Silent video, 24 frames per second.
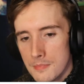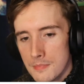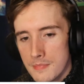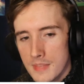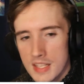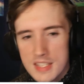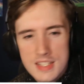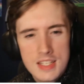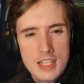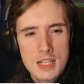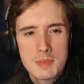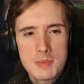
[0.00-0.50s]

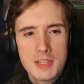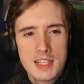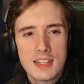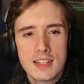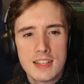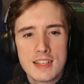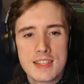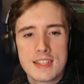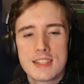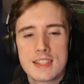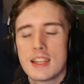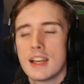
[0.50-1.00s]
It's going to be
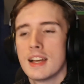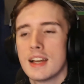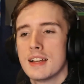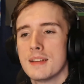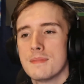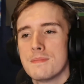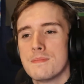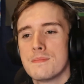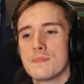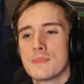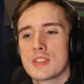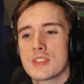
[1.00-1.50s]
nice.
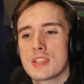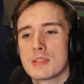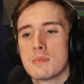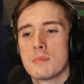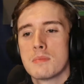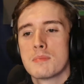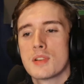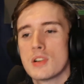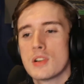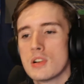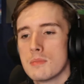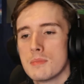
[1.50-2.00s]
Someone
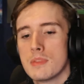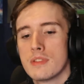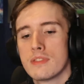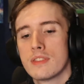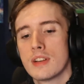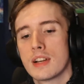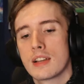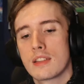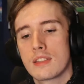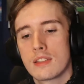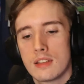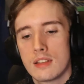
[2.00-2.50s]
brought up the
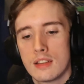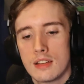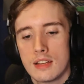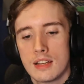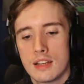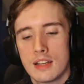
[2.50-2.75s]
fact that